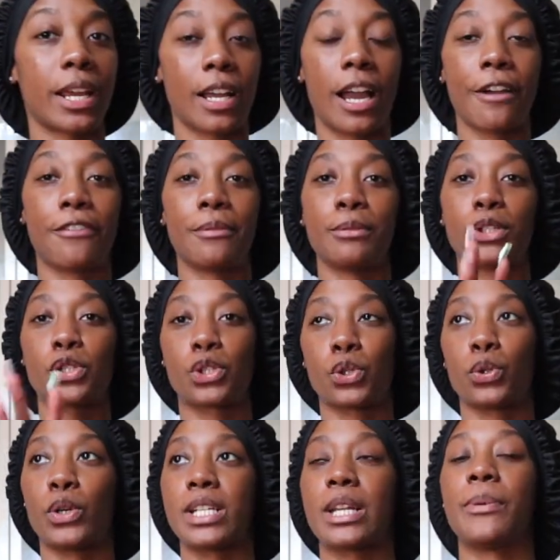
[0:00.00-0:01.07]
I got from the
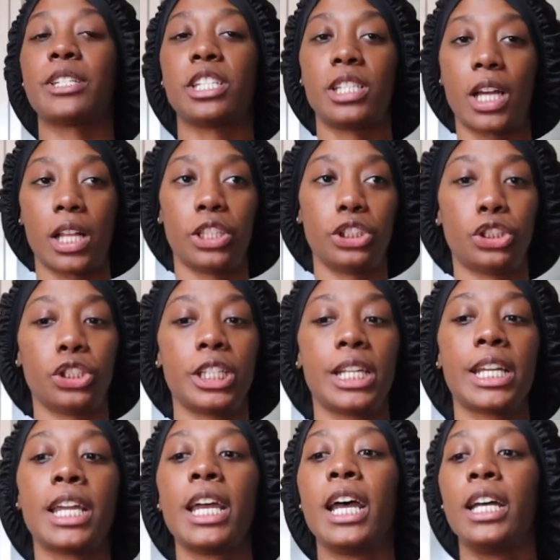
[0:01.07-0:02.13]
stores. I went to Dollar
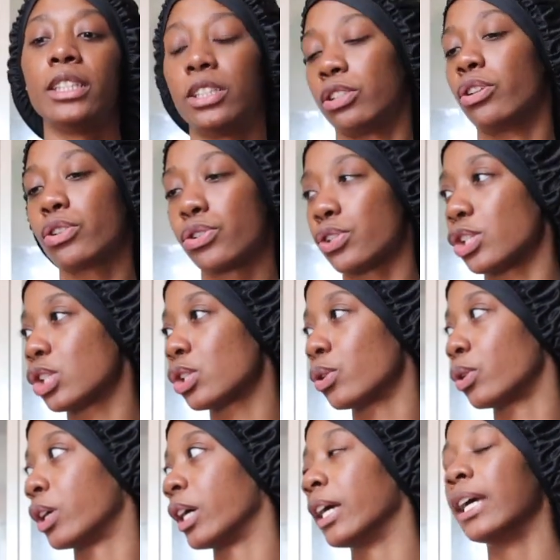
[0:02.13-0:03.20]
Tree, the grocery
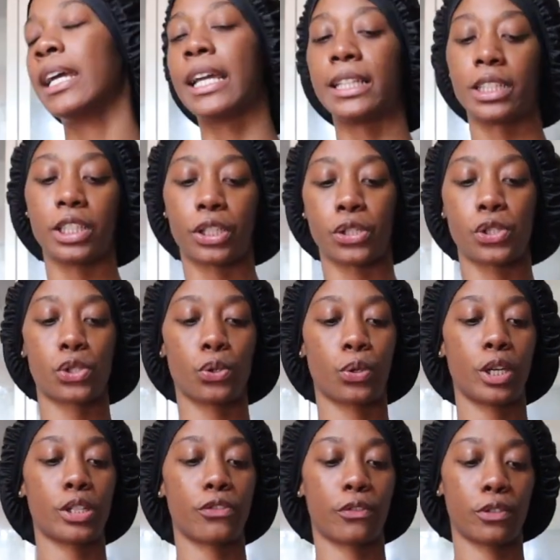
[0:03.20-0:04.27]
store, and the liquor
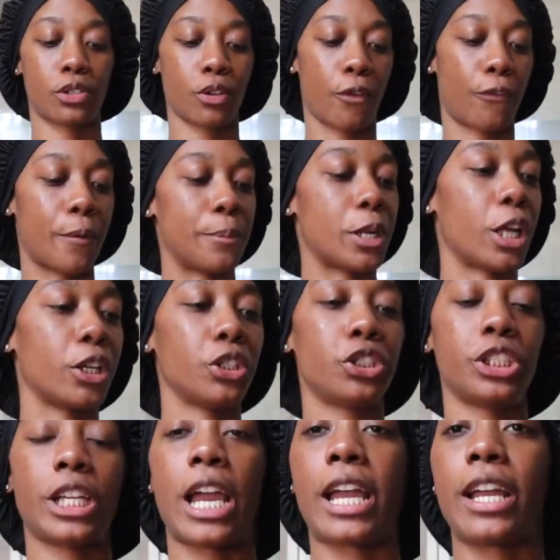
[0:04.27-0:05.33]
store. So from Dollar
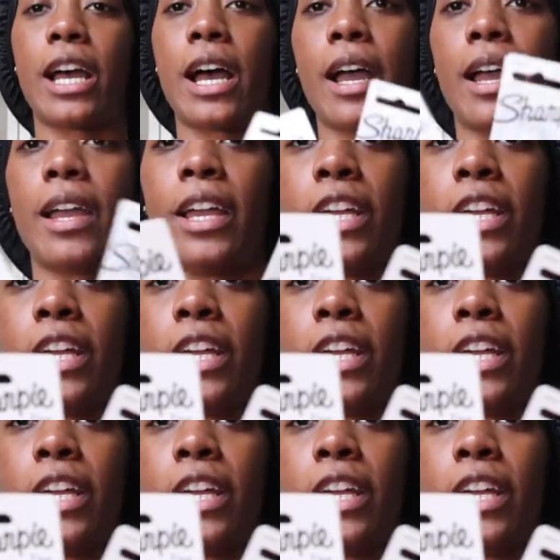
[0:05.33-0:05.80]
Tree, I got